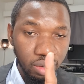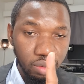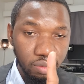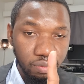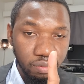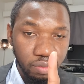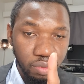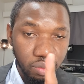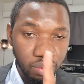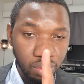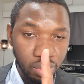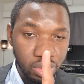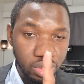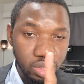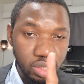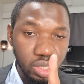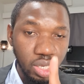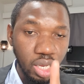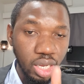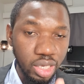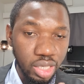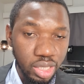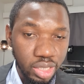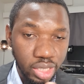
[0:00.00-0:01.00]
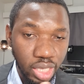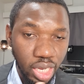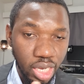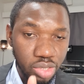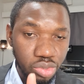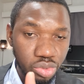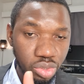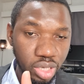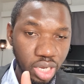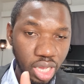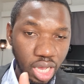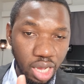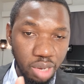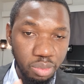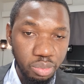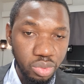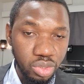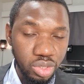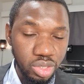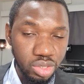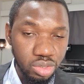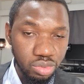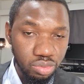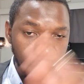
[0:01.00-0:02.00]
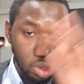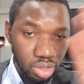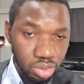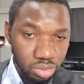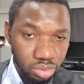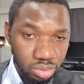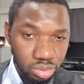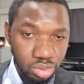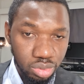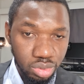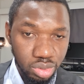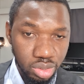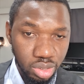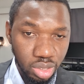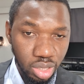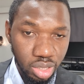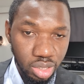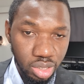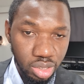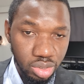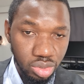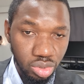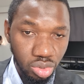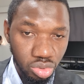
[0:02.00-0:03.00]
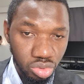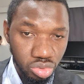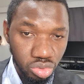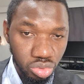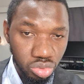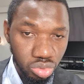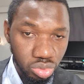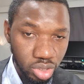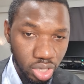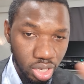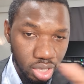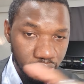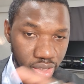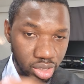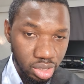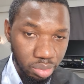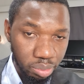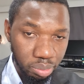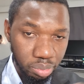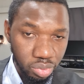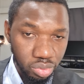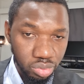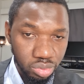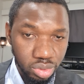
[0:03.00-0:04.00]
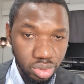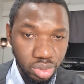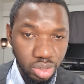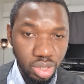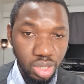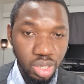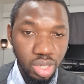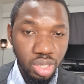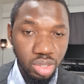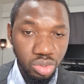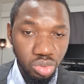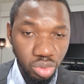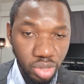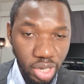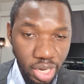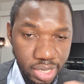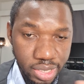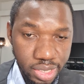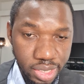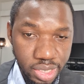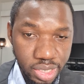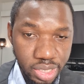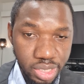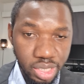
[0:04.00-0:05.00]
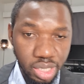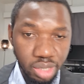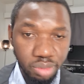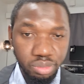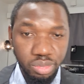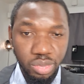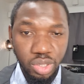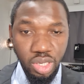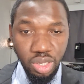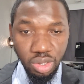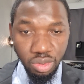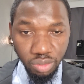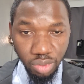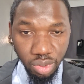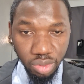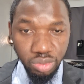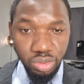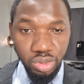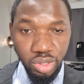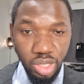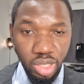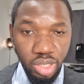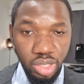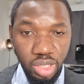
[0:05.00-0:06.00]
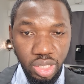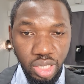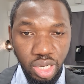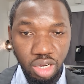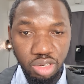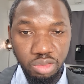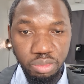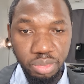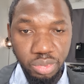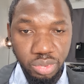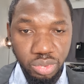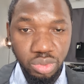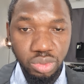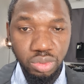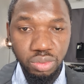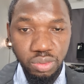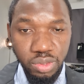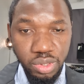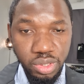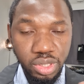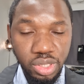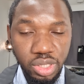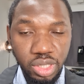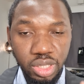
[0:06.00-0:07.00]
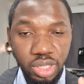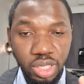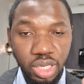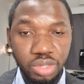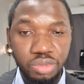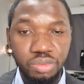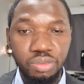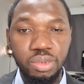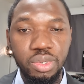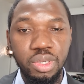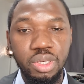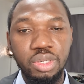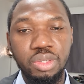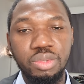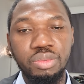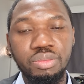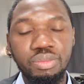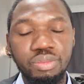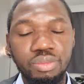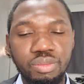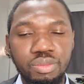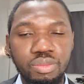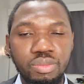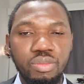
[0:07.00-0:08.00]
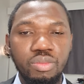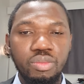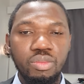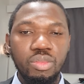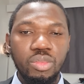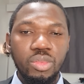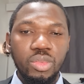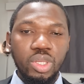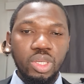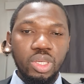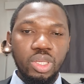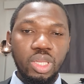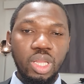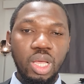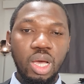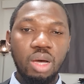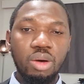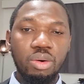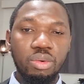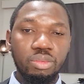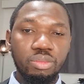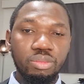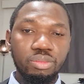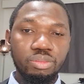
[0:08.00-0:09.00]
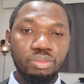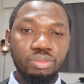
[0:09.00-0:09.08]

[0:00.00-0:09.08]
frequency and it has other harmonics, when you send it also to that input, to that system, when you take the output, you will see it as well. Now,